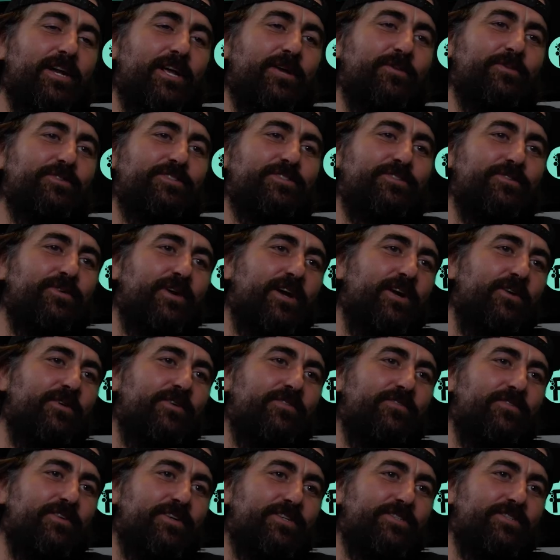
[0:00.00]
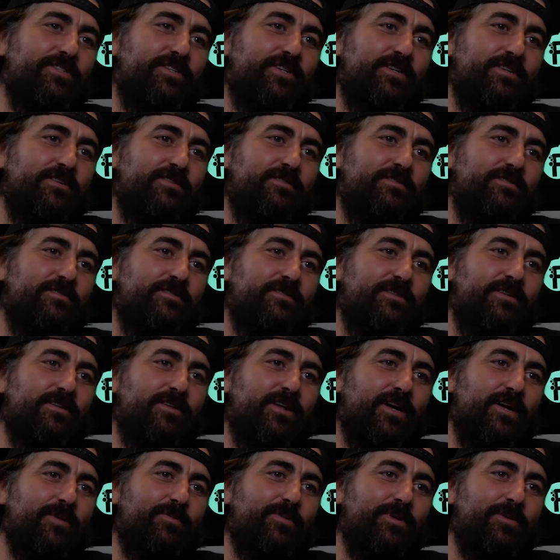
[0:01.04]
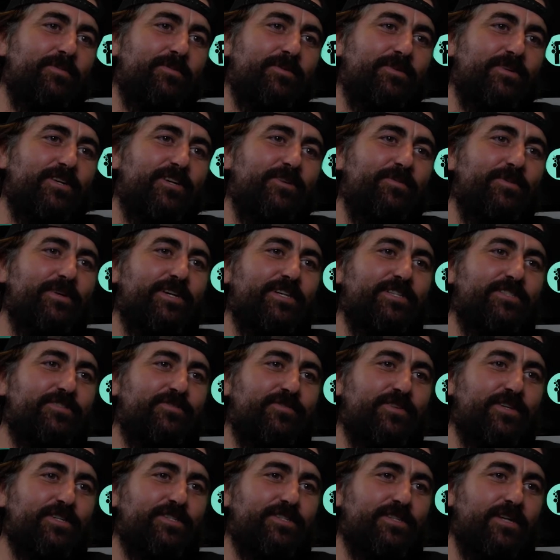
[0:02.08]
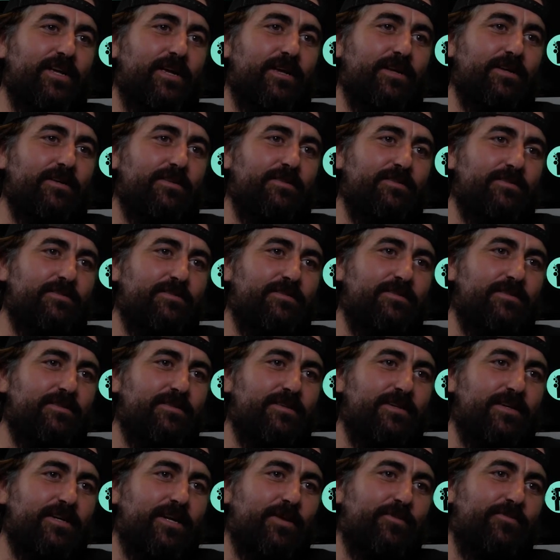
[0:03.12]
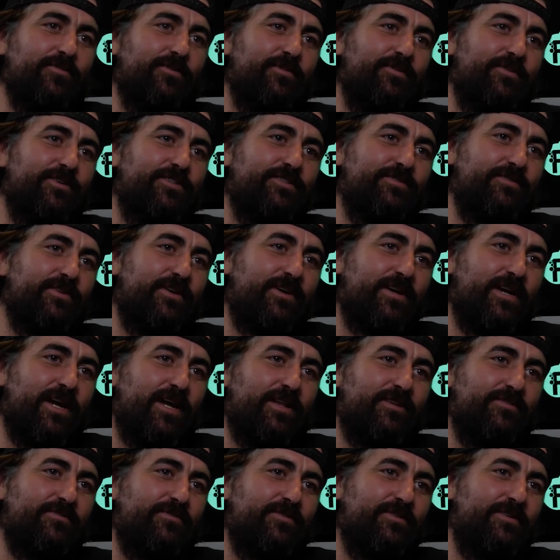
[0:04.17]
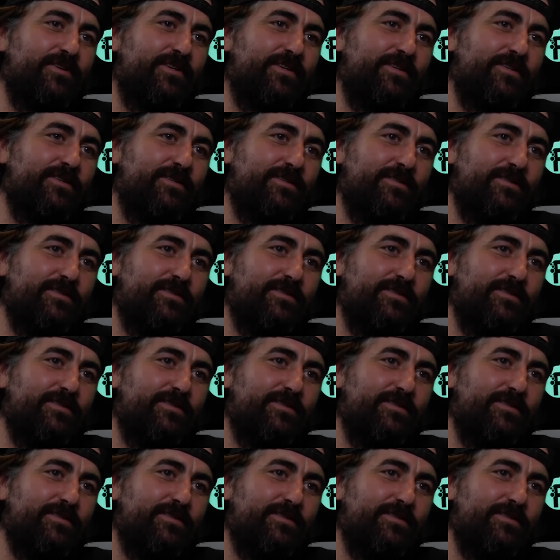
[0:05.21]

name is Gregory Fischer. A lot of people know me as Fish Tank, and I'm from Richville, California.